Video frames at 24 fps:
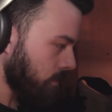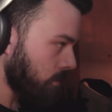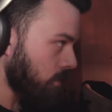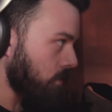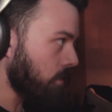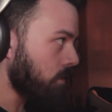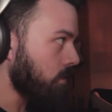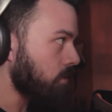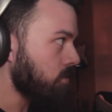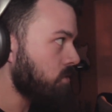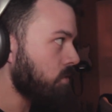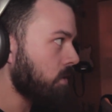you're
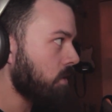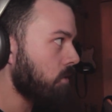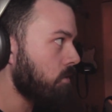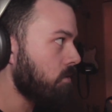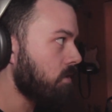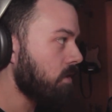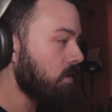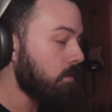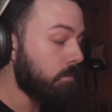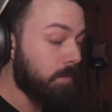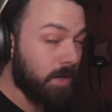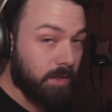going to trigger
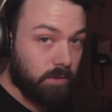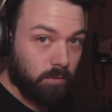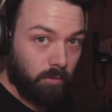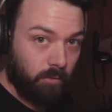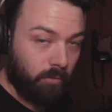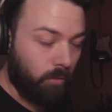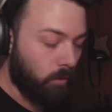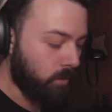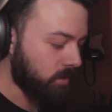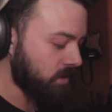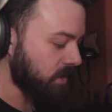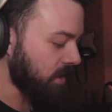the mezzo
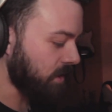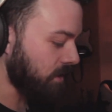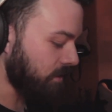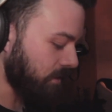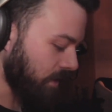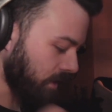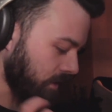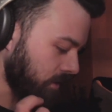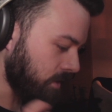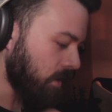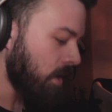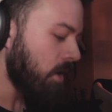forte, and
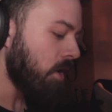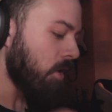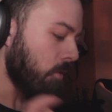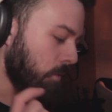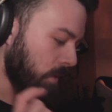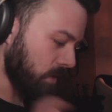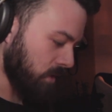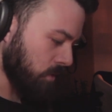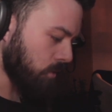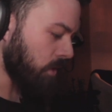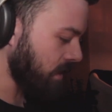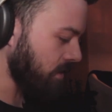then
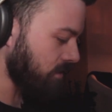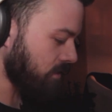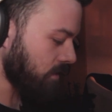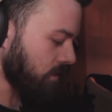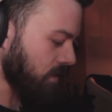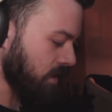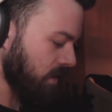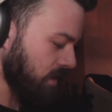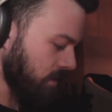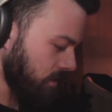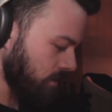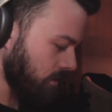when you hit the
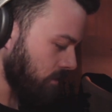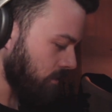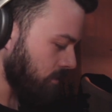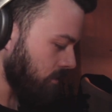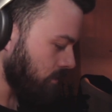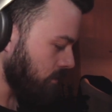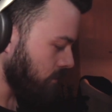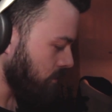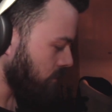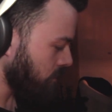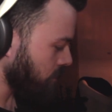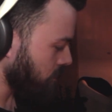key
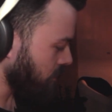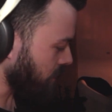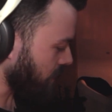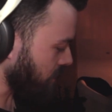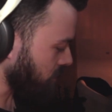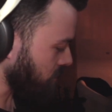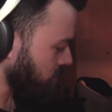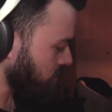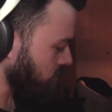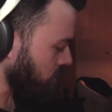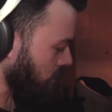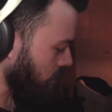kind
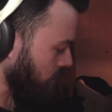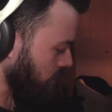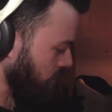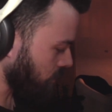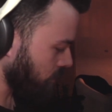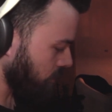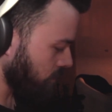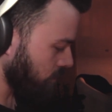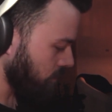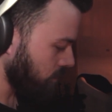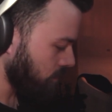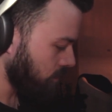of strong,
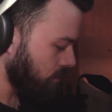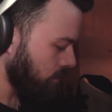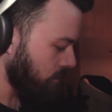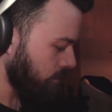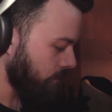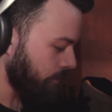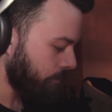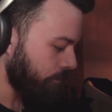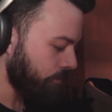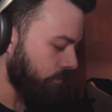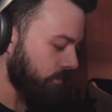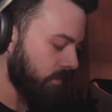
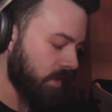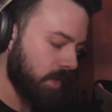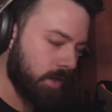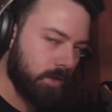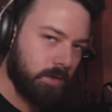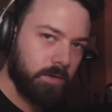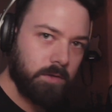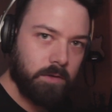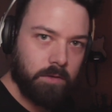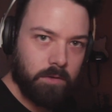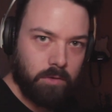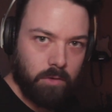
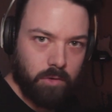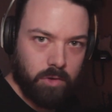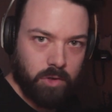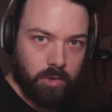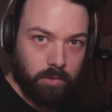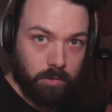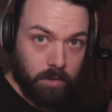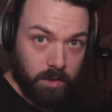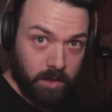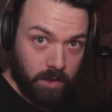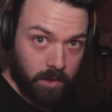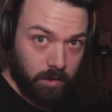then you're sure
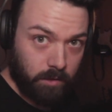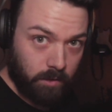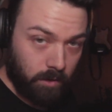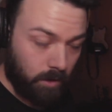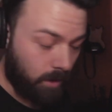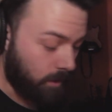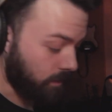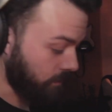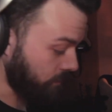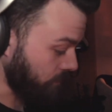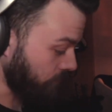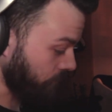to hit
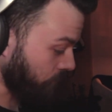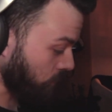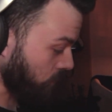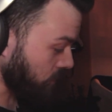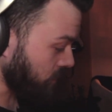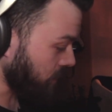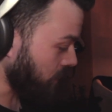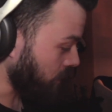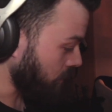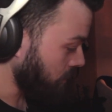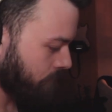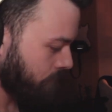the
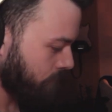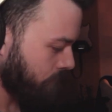forte.